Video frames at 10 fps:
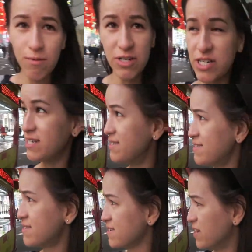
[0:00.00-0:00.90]
which is,
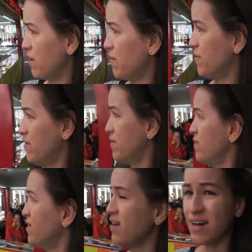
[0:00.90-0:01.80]
you
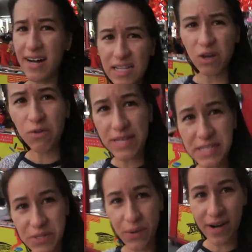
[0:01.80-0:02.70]
know,
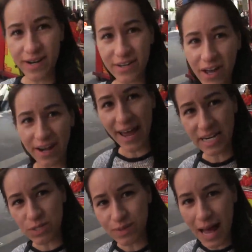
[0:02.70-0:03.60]
Store, not an
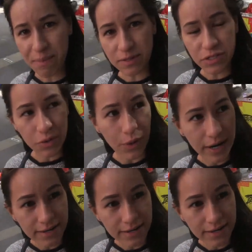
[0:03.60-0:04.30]
actual Apple Store.